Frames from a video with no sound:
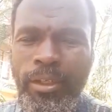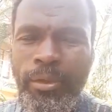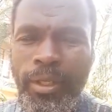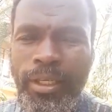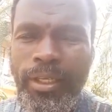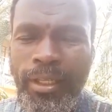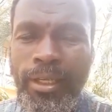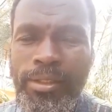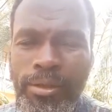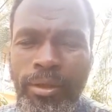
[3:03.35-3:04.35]
We
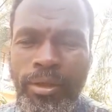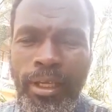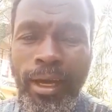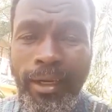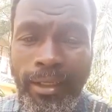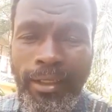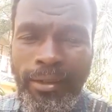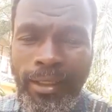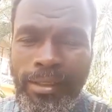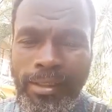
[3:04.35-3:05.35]
then saw the
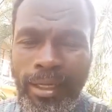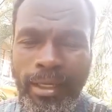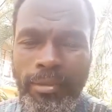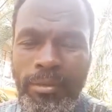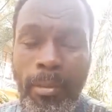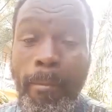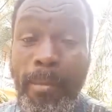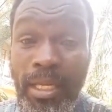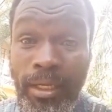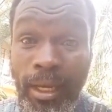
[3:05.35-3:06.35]
hurricane that has claimed
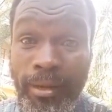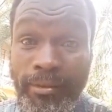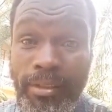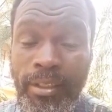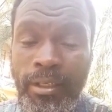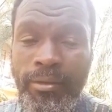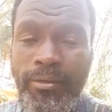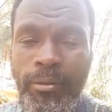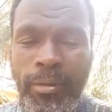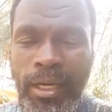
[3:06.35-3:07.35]
many lives
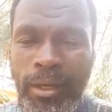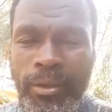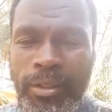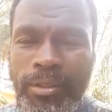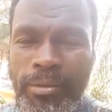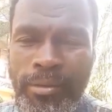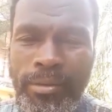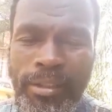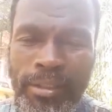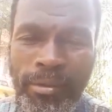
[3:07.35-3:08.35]
from Malawi
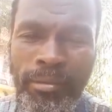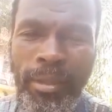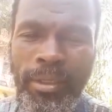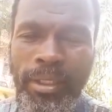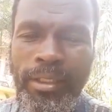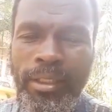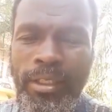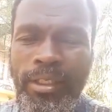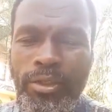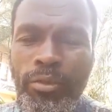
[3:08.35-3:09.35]
to Zimbabwe
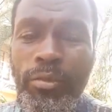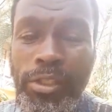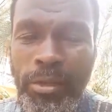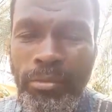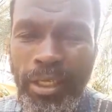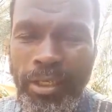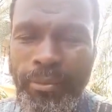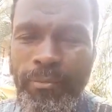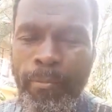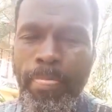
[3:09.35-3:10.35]
to
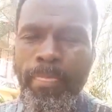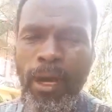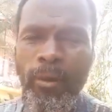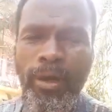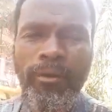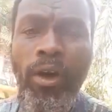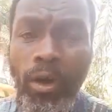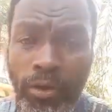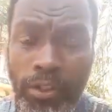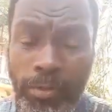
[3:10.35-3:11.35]
Mozambique. Now we have
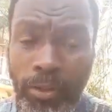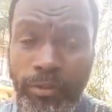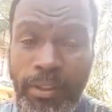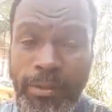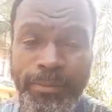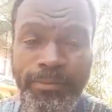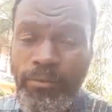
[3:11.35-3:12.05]
all these prophets